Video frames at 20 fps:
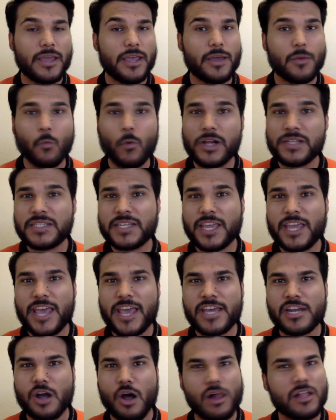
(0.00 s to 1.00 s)
And once
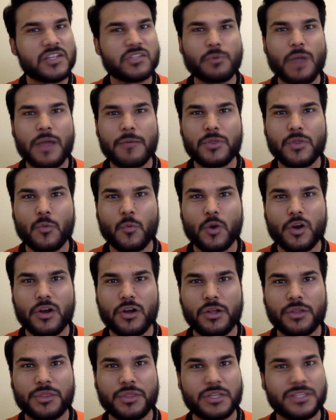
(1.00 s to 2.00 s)
again, all is right with the
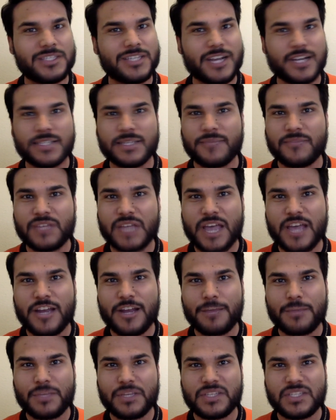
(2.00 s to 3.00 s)
world. The Ducks have tied
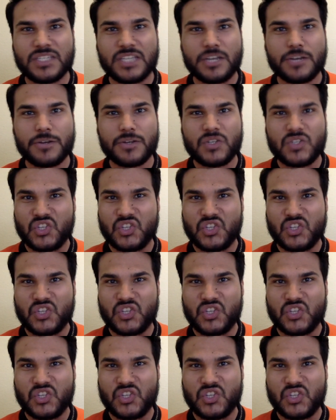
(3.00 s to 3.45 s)
up this series